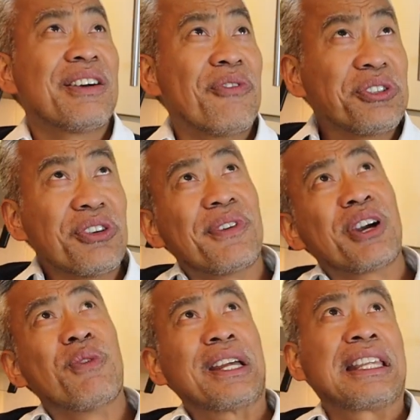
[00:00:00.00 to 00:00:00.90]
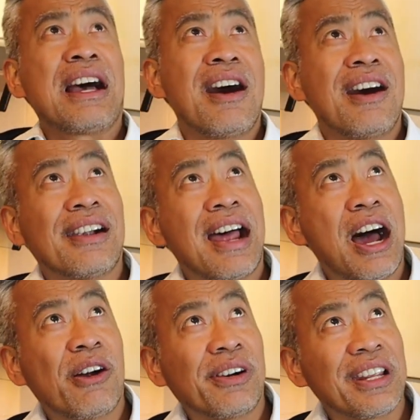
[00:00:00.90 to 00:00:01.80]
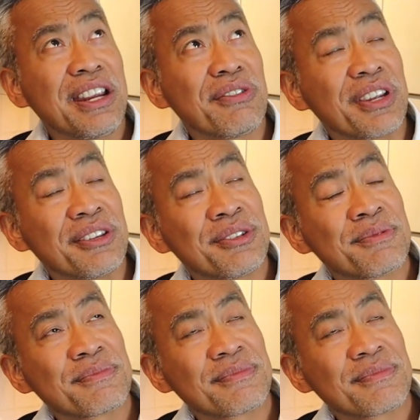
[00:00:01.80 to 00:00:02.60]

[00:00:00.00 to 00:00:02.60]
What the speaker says: Voiceover, what are our ingredients?